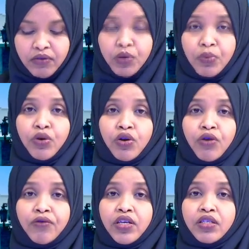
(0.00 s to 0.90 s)
report
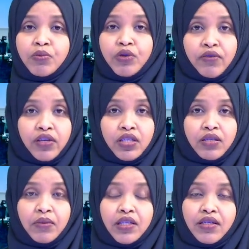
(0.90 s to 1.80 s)
of his previous
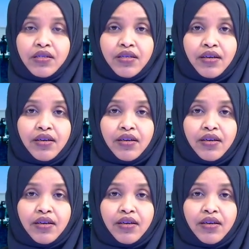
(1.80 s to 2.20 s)
meetings.